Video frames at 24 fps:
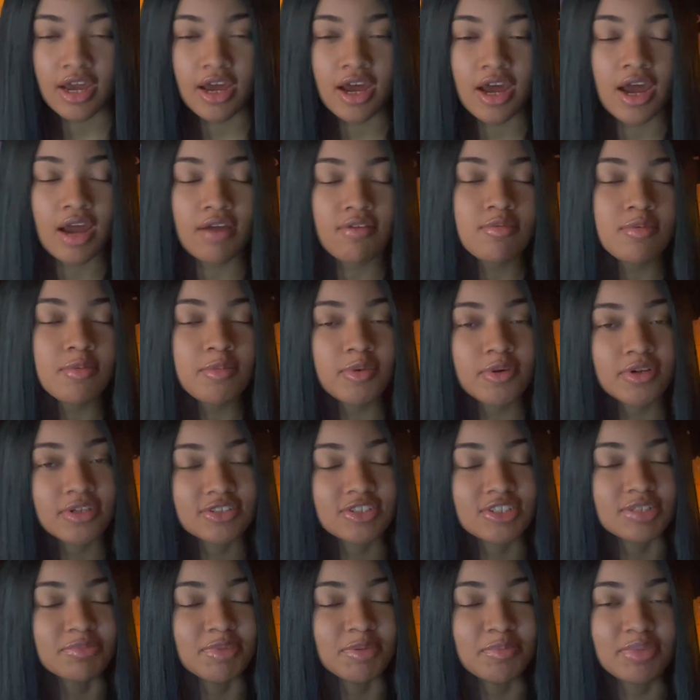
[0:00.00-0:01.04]
I remember
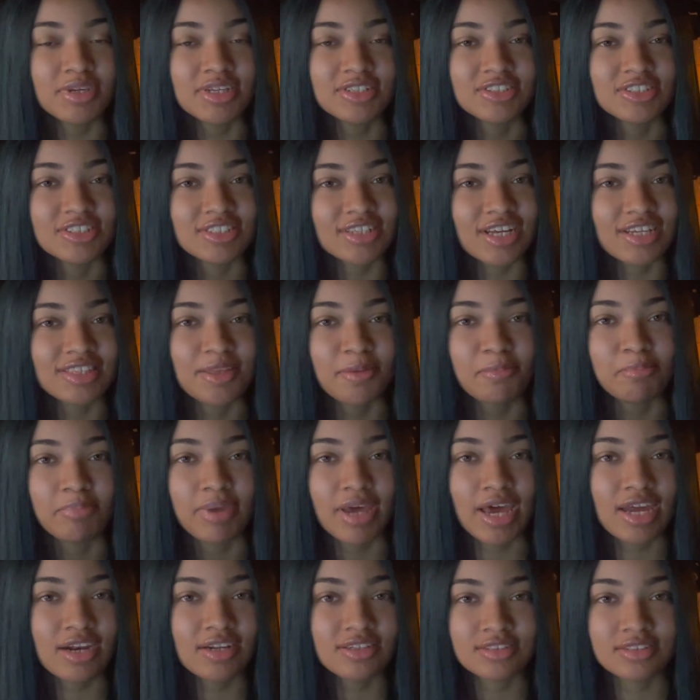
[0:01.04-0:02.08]
Jimmy being just like the
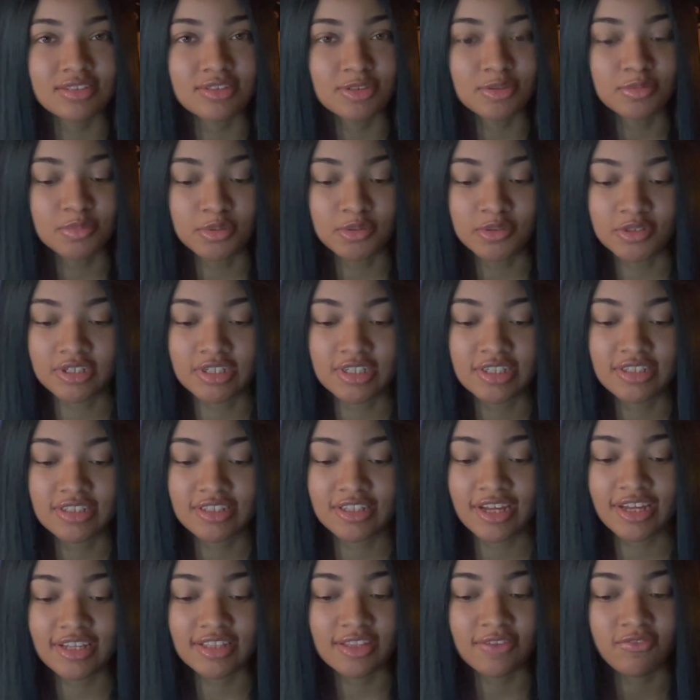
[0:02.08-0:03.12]
baddest little boy.
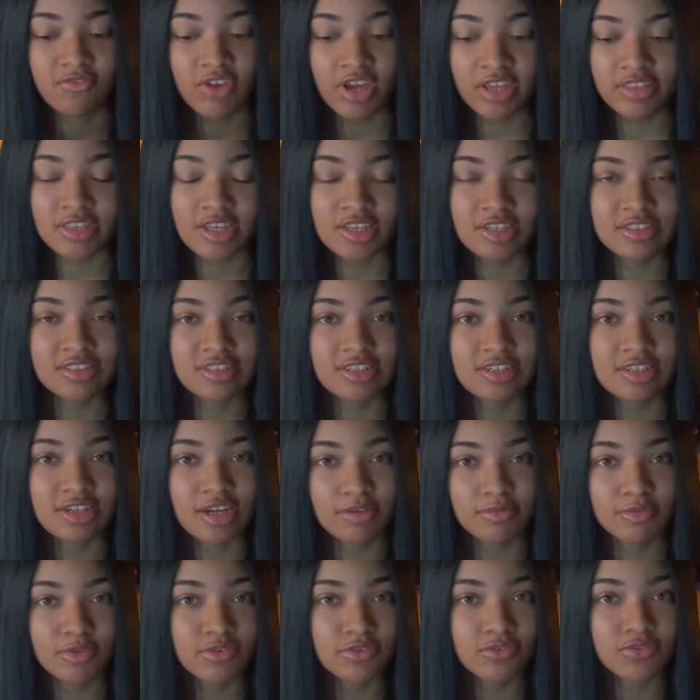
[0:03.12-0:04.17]
Like the fact that he's the
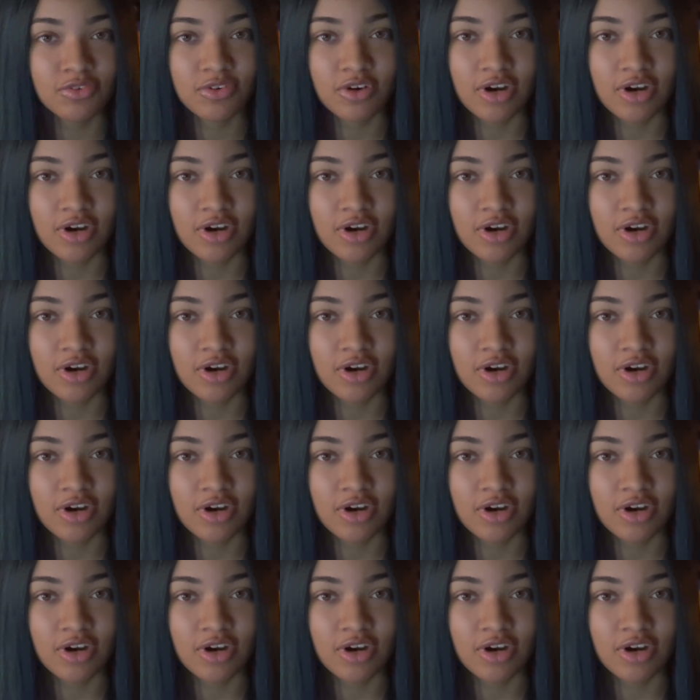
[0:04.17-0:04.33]
devil for